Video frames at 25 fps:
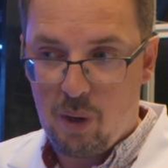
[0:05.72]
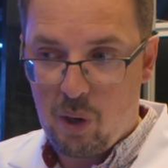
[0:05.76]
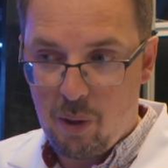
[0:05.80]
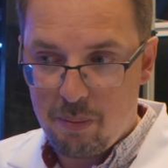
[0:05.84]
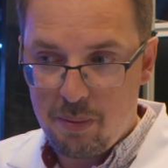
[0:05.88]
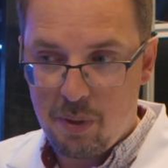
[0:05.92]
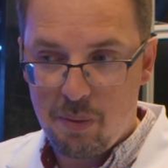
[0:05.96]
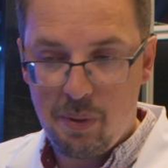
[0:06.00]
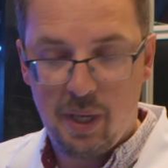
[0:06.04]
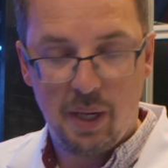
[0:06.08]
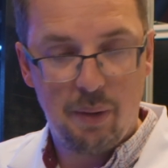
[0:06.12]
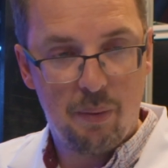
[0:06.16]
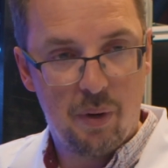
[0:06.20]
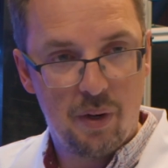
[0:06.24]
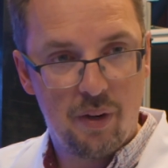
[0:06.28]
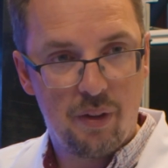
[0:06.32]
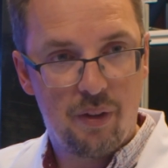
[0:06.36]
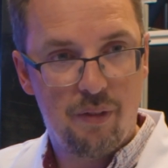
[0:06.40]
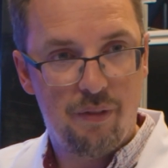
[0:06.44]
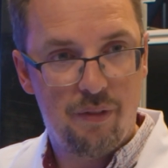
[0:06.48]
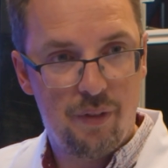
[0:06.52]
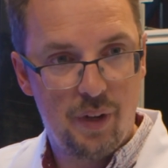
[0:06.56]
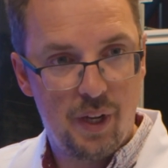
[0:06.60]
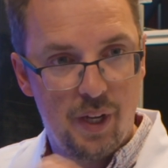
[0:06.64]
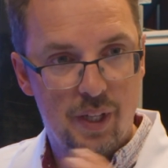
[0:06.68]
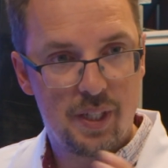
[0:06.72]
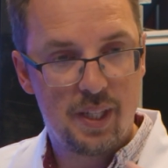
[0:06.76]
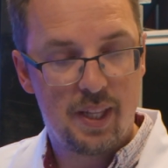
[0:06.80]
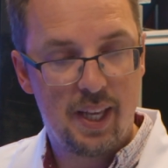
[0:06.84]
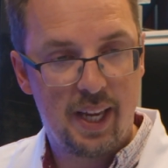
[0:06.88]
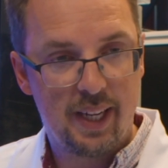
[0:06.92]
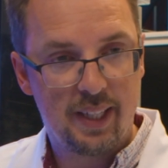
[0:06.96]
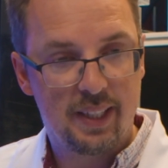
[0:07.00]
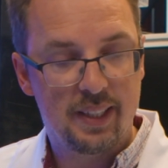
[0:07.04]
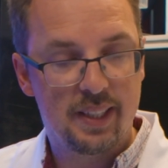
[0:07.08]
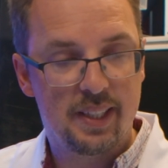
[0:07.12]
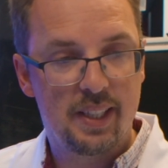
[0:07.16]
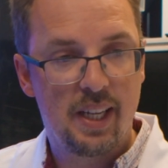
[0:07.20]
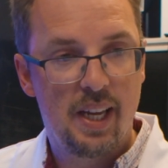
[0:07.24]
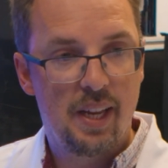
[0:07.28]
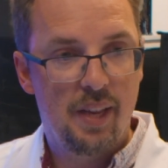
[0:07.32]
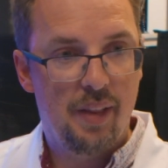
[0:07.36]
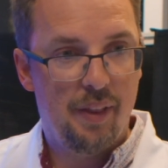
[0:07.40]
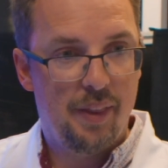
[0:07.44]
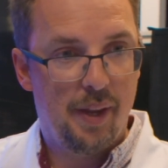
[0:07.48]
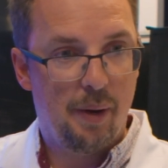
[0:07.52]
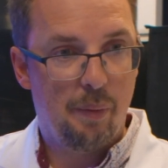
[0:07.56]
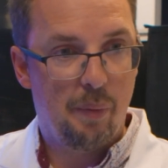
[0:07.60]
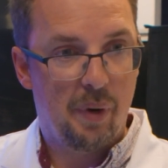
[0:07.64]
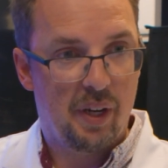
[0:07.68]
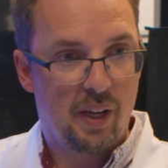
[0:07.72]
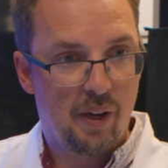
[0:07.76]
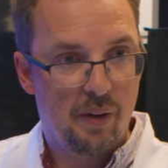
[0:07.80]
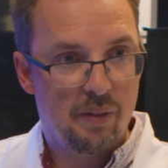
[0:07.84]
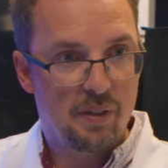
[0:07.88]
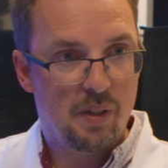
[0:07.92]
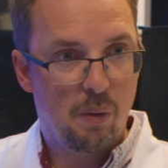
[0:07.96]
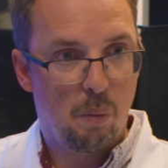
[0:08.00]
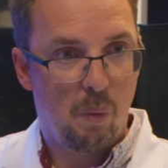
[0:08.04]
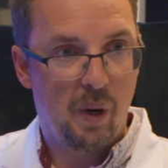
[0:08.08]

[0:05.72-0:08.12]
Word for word: probably one of the first things that we're going to